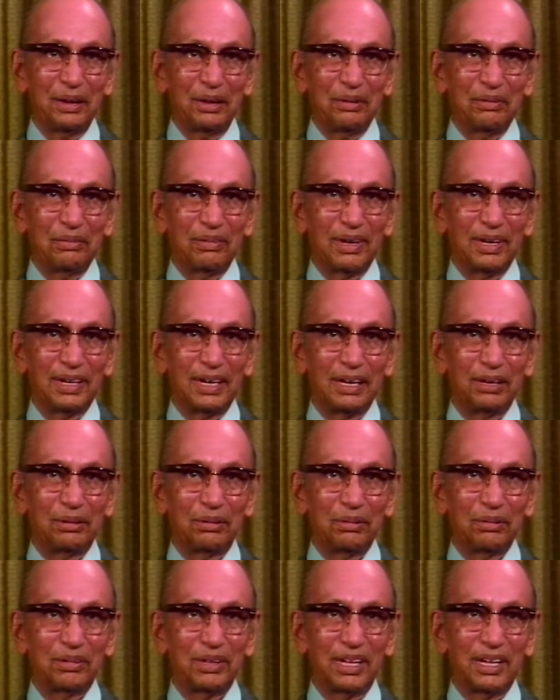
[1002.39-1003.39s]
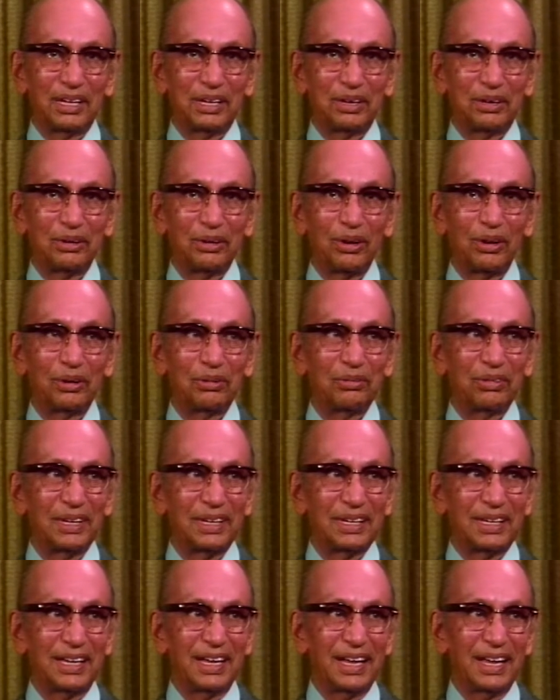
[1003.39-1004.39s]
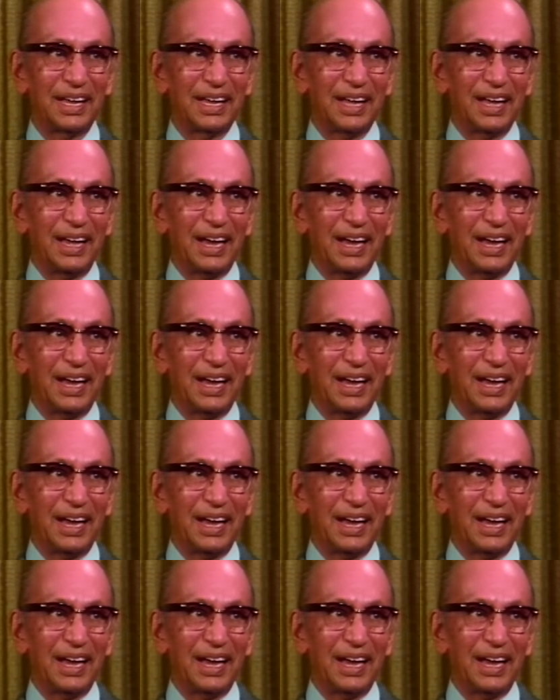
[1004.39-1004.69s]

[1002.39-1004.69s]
when they took this strong whiskey